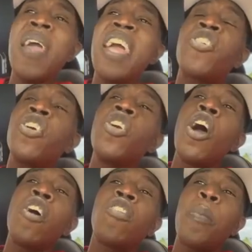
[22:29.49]
Bitch,
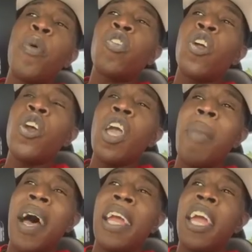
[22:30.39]
you're not supposed to do
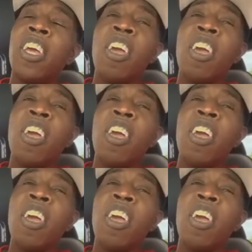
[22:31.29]
your body.